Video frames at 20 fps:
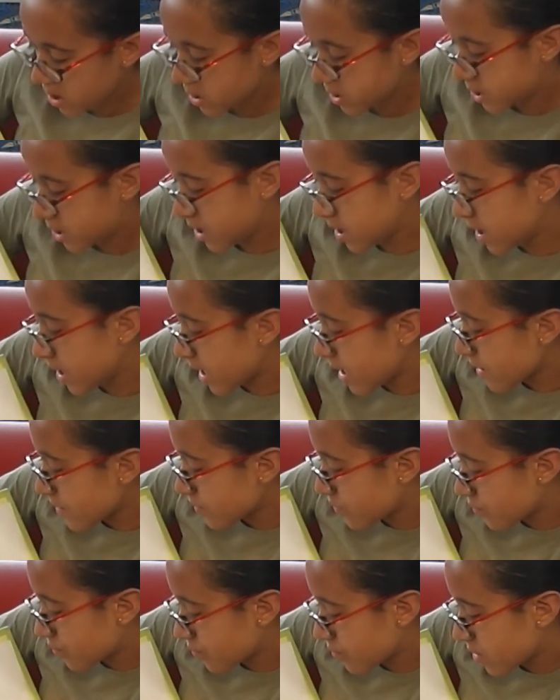She
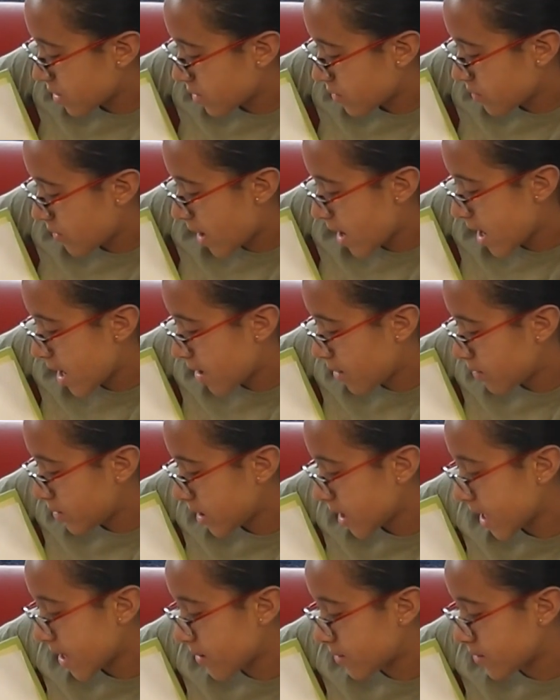laughed right out
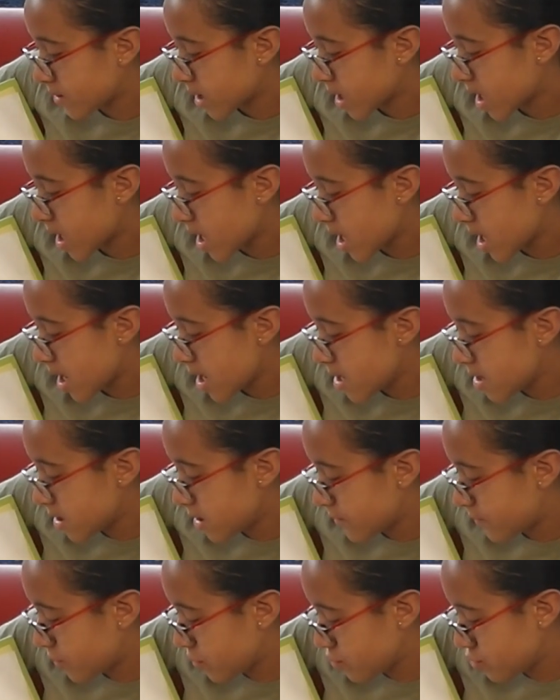loud. "I
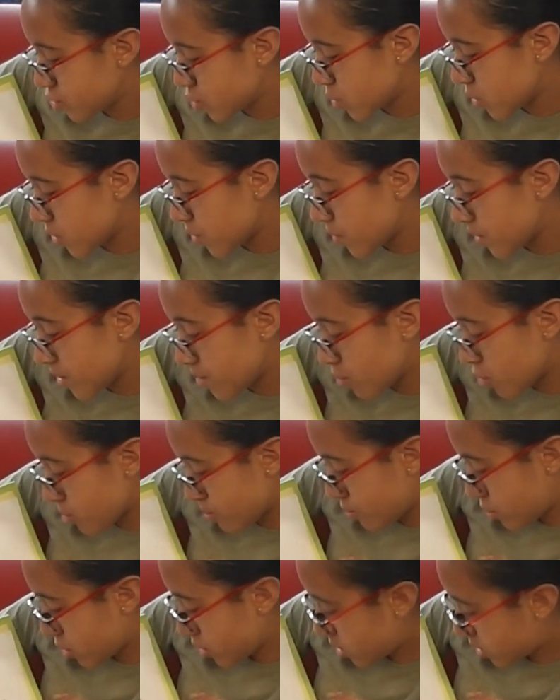love you, Dewey Readmore
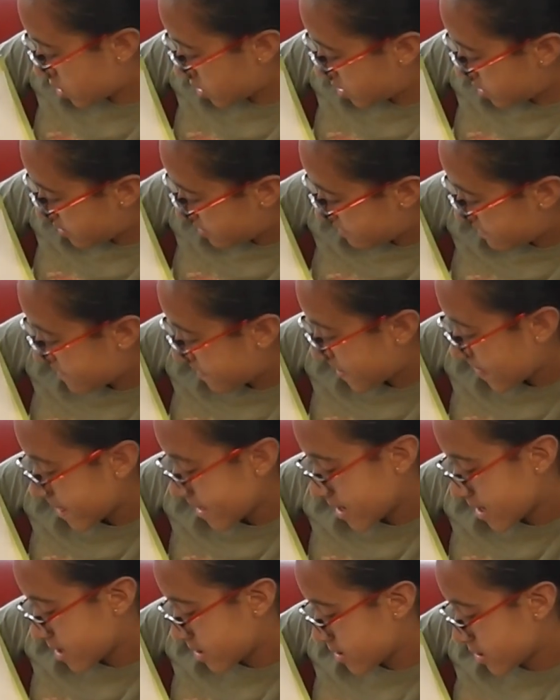Books,"
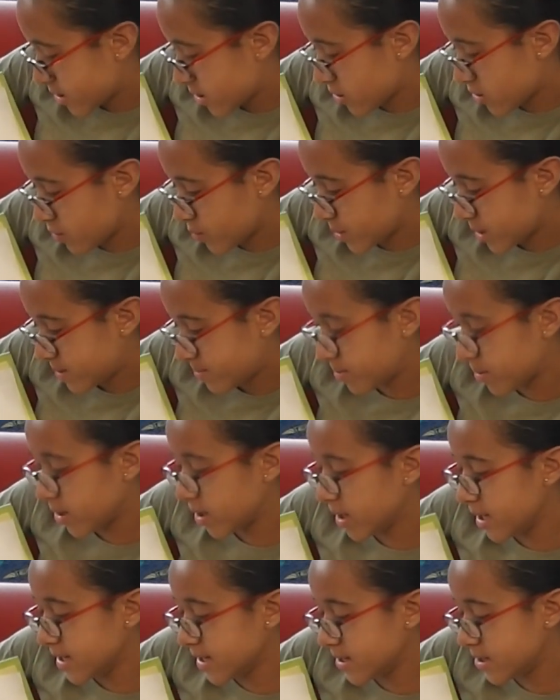the girl
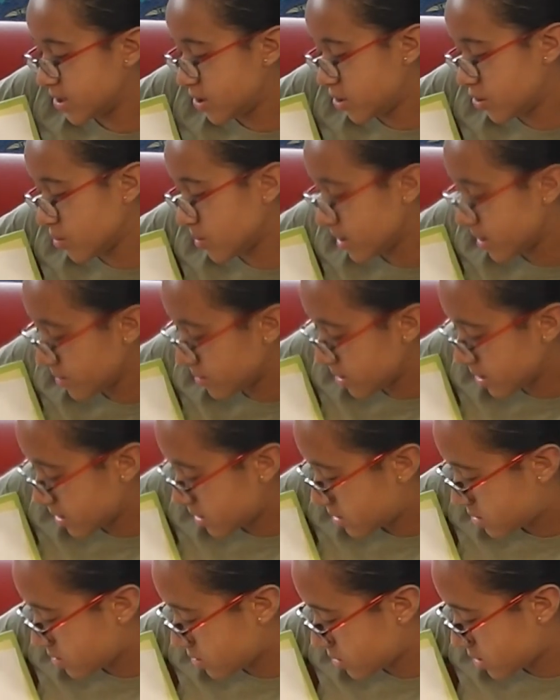whispered as Dewey
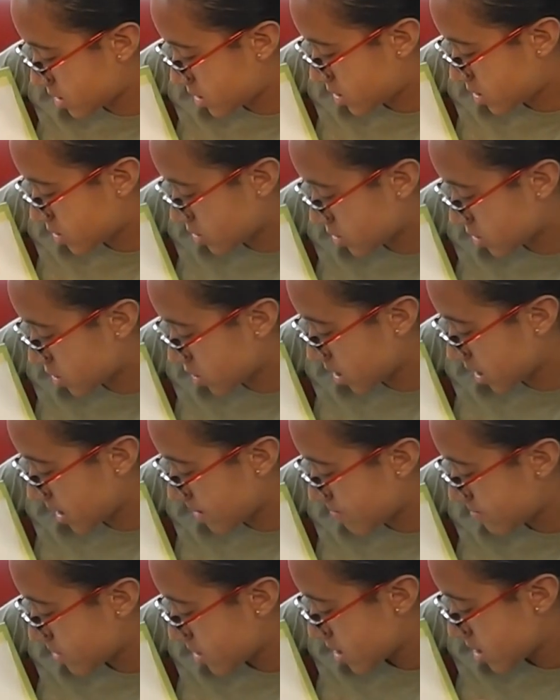nestled into her lap